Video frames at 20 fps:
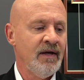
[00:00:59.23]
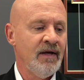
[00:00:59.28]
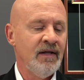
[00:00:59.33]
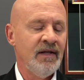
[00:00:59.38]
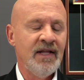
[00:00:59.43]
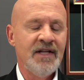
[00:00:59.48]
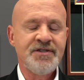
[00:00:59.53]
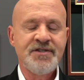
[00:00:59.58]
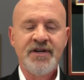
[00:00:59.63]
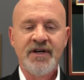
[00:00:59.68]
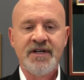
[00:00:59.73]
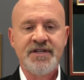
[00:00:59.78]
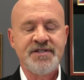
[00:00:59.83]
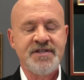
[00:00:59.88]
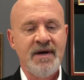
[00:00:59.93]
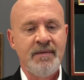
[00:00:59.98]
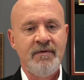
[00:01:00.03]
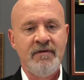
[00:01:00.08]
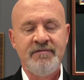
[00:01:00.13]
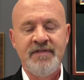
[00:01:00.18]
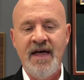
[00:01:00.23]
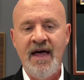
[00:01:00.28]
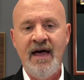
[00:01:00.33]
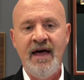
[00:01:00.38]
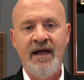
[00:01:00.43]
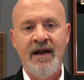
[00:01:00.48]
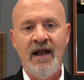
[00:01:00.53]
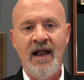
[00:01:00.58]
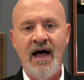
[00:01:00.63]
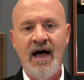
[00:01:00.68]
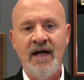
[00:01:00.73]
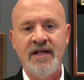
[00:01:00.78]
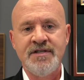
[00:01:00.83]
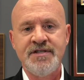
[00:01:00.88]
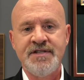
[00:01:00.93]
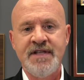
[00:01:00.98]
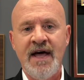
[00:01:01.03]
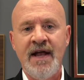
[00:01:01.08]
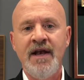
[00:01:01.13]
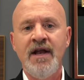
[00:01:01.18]
Let's look at some of the
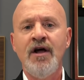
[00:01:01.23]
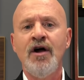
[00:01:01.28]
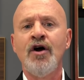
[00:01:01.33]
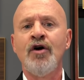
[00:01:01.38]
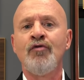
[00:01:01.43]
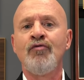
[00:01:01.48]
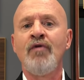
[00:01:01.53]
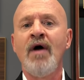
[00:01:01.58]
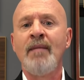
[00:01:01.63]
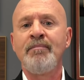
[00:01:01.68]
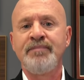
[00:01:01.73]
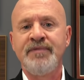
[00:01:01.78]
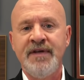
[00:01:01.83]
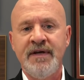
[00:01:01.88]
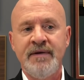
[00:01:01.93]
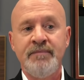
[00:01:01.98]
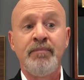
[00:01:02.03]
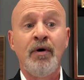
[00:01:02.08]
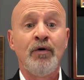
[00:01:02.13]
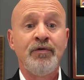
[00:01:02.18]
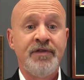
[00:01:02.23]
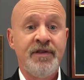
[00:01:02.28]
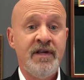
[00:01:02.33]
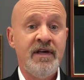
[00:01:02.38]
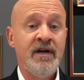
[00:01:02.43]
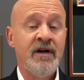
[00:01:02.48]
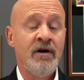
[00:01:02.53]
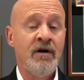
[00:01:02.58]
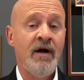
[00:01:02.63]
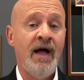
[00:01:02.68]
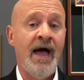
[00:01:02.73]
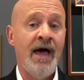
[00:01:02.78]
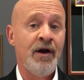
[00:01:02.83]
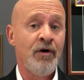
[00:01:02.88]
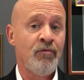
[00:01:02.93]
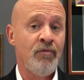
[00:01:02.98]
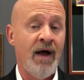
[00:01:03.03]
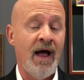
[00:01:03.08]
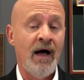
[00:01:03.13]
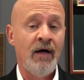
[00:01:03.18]
headlines that erupted both here and
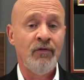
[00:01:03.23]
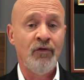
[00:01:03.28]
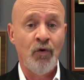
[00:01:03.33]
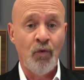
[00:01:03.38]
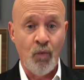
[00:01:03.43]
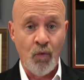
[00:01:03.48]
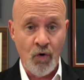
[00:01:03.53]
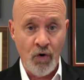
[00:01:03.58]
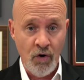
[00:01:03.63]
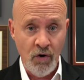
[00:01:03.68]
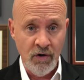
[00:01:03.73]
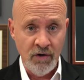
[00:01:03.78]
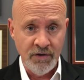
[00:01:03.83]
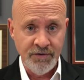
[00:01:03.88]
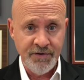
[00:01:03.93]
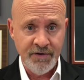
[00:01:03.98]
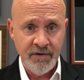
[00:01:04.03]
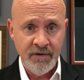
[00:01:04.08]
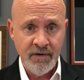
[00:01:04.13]
around the world